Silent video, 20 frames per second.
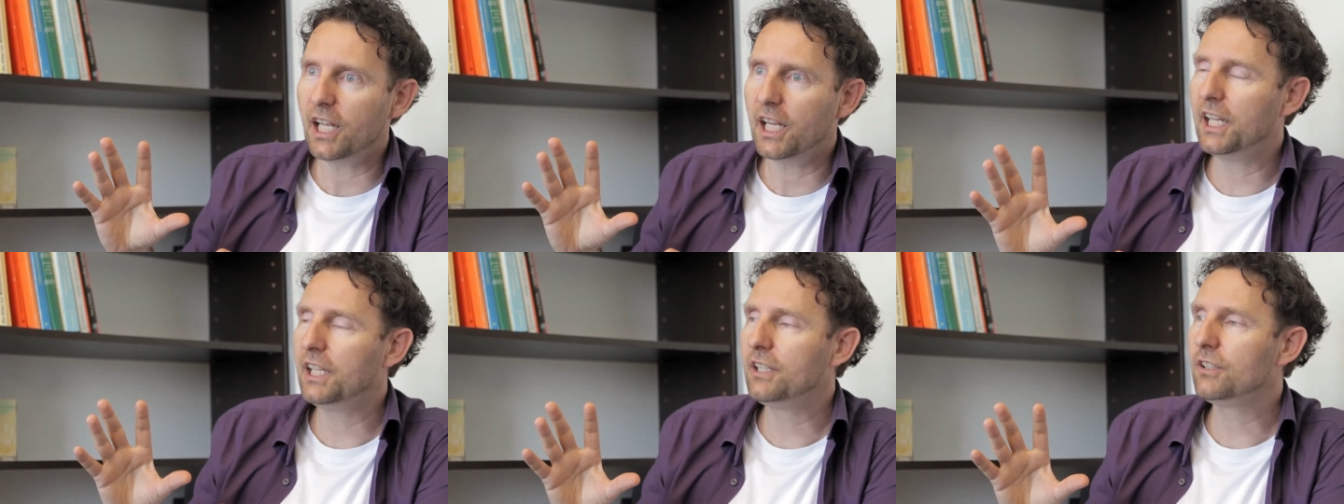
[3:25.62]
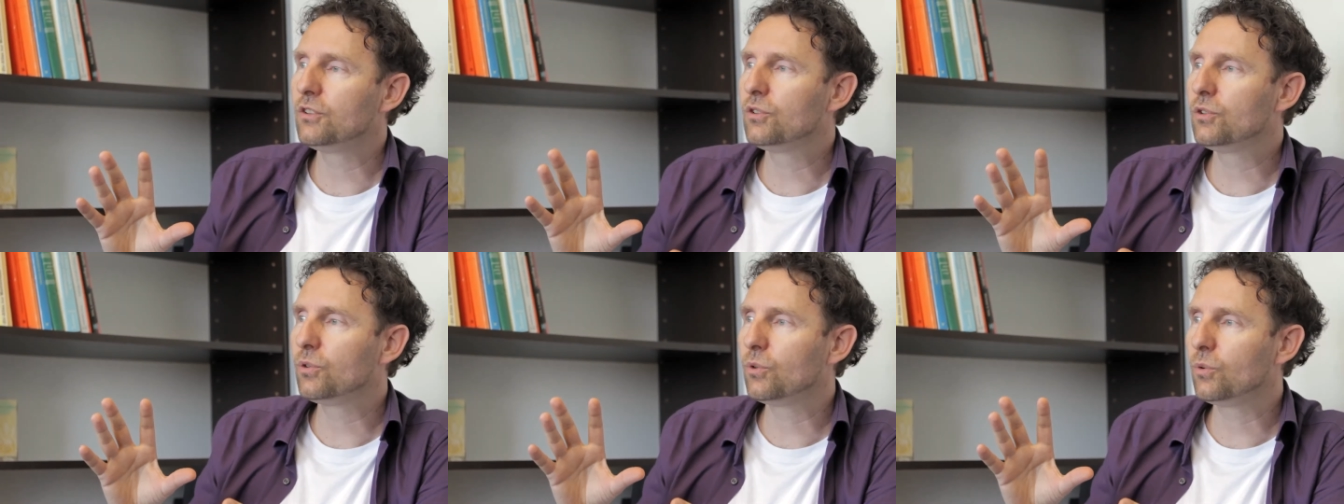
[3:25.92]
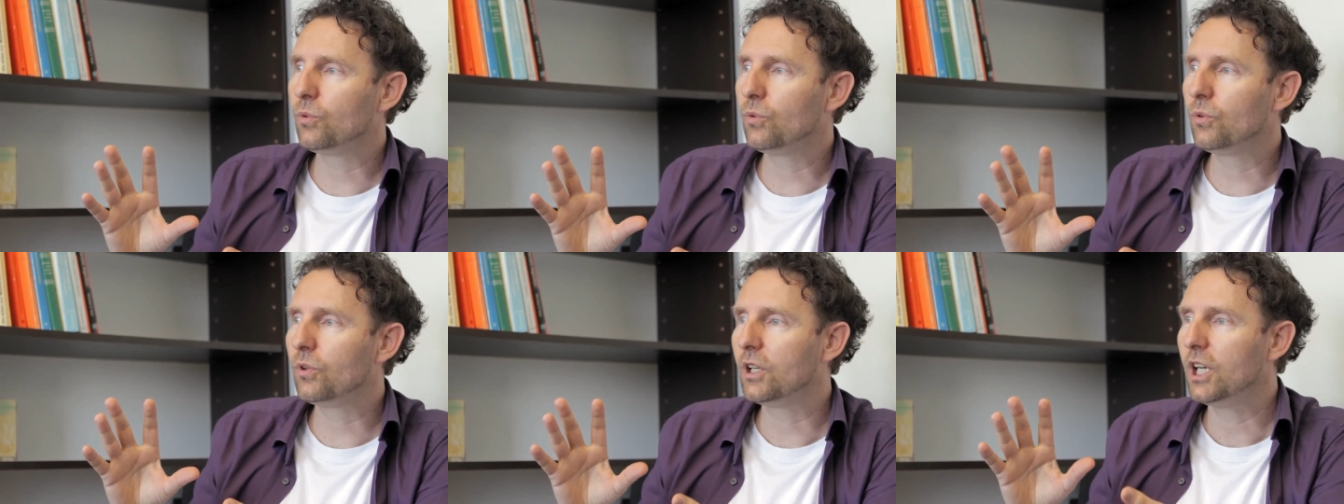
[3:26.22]

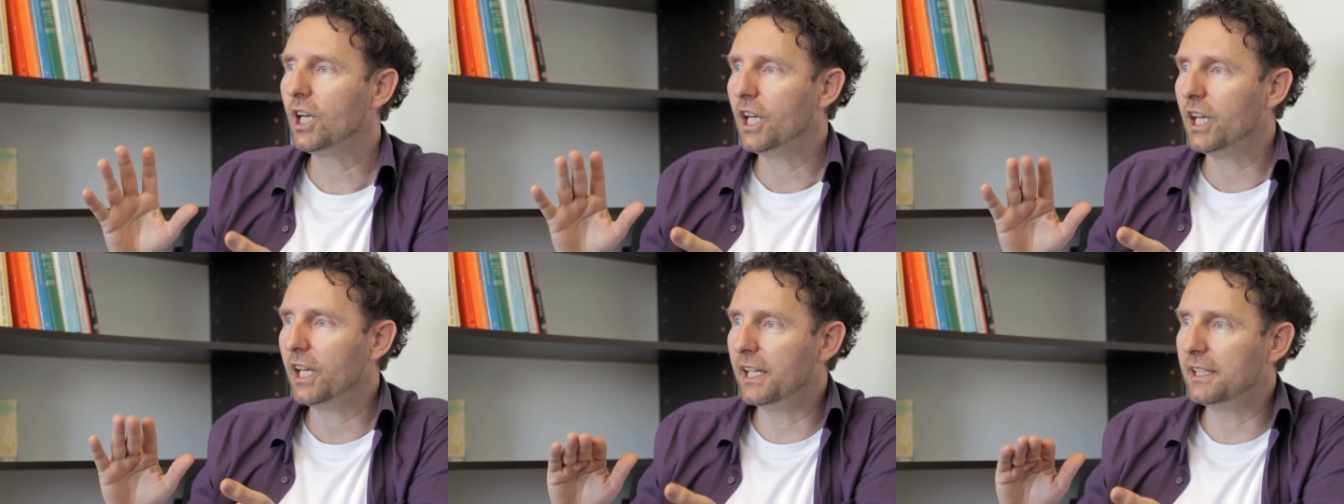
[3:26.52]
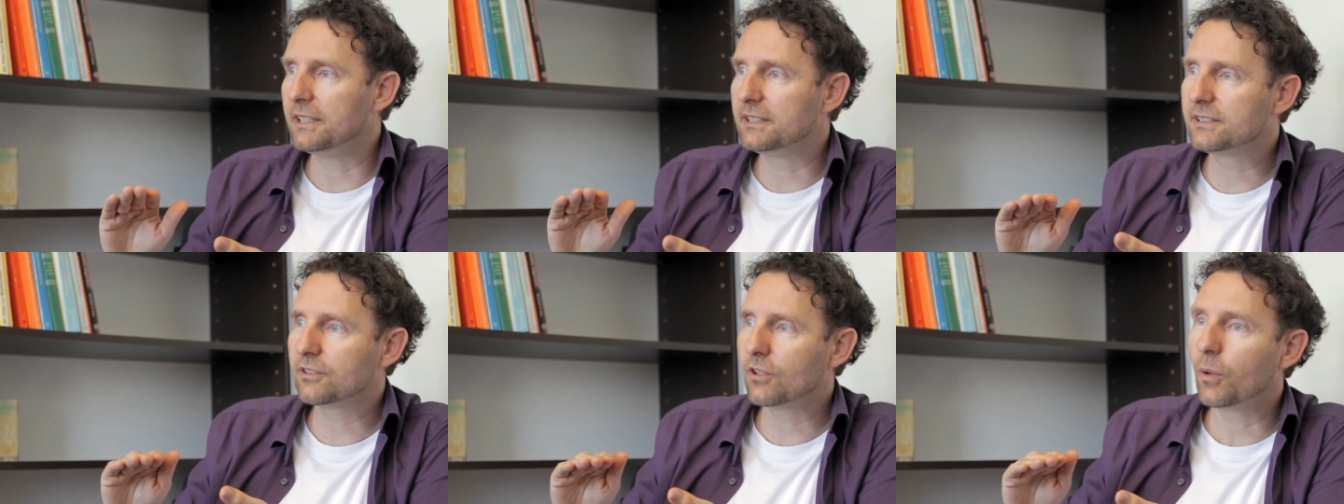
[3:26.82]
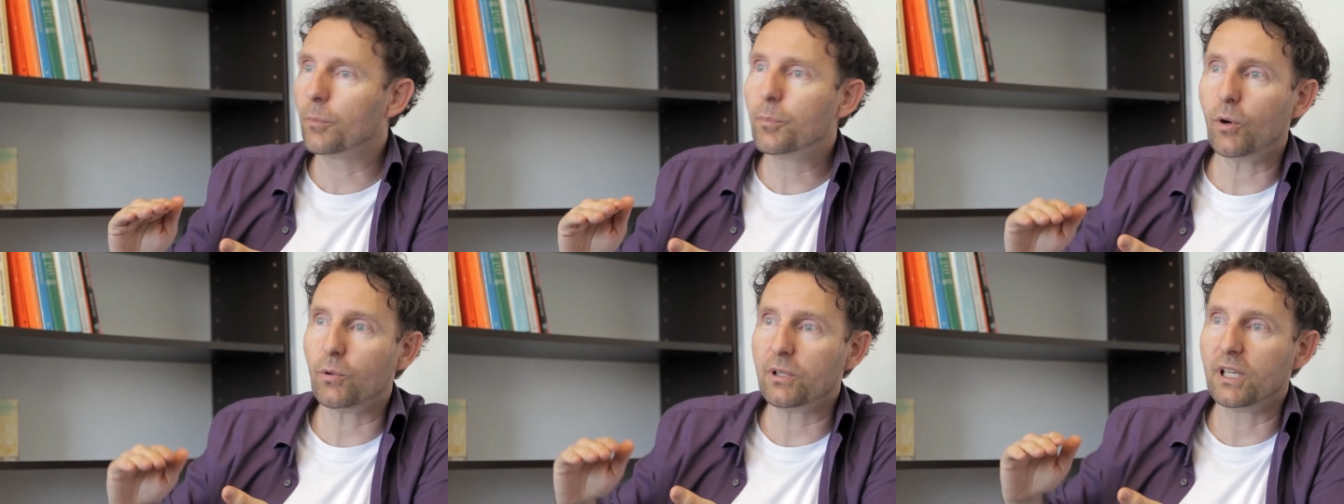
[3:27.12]
into its
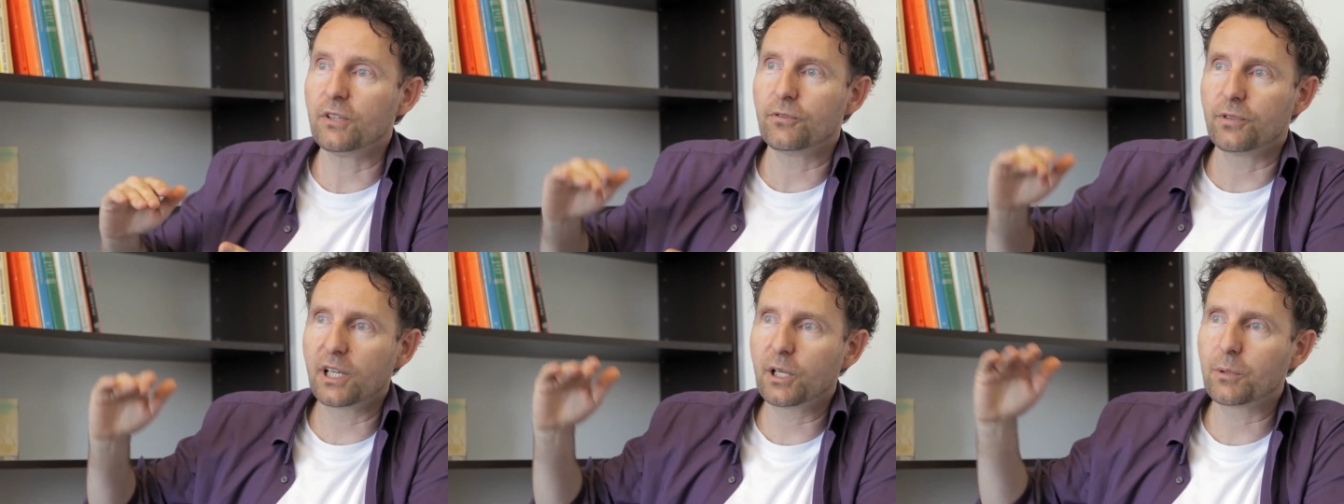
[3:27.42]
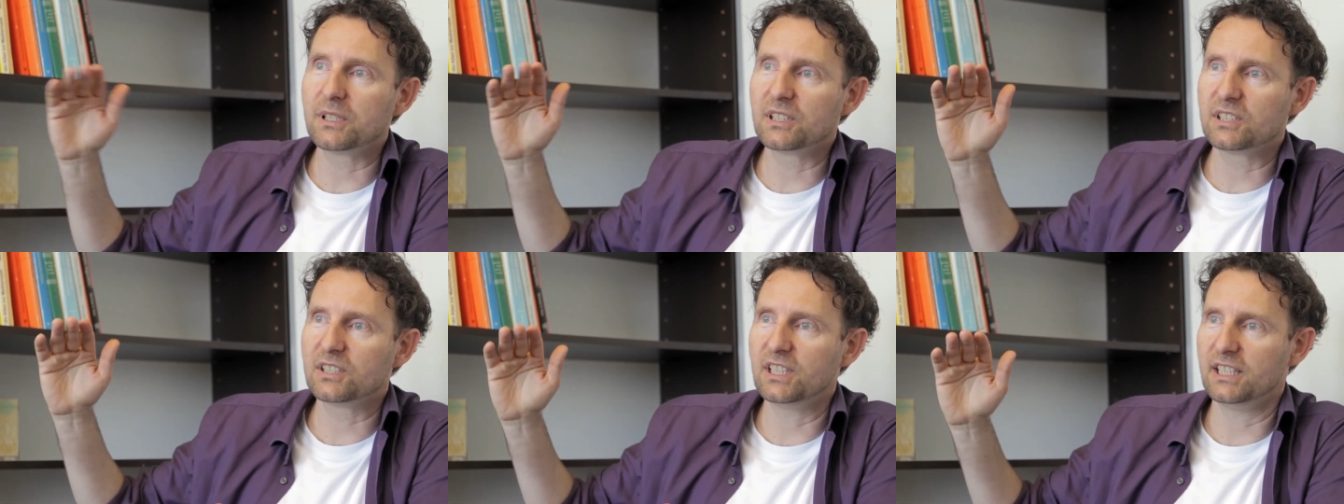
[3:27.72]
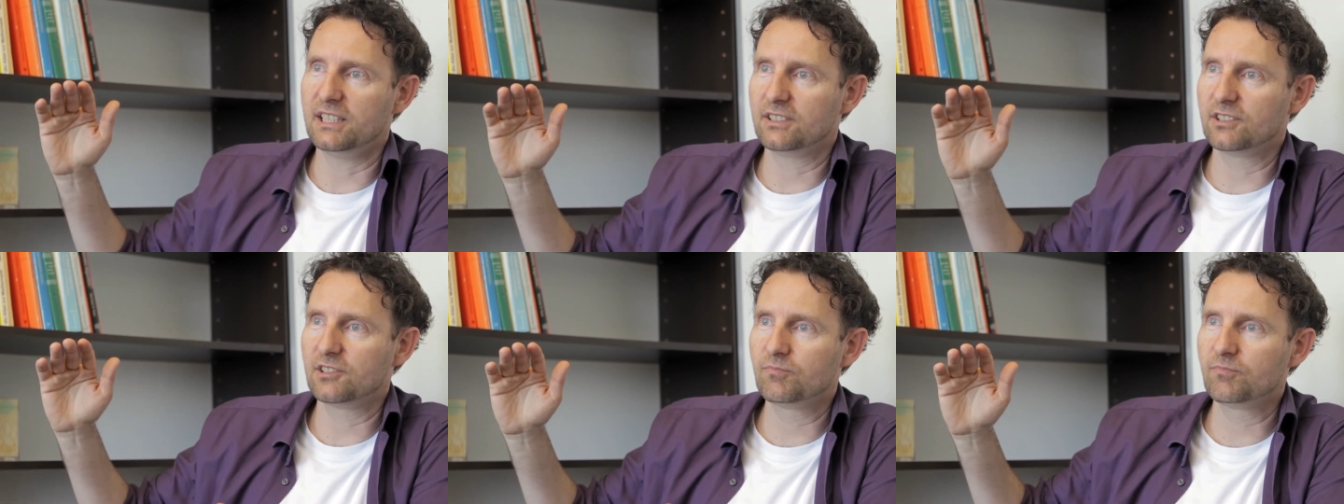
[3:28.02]
component
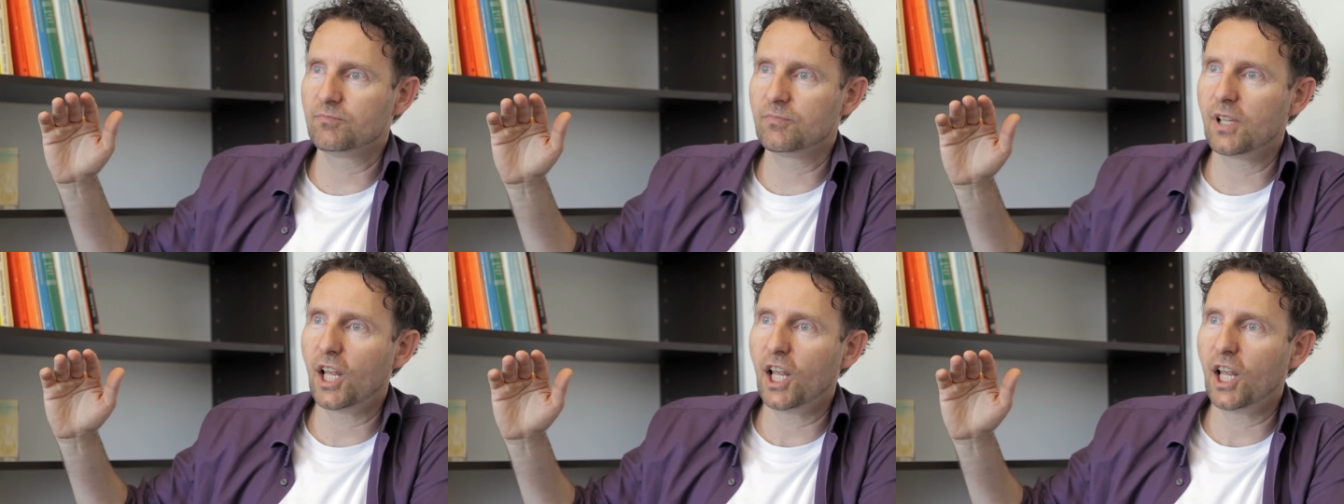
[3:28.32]
frequencies.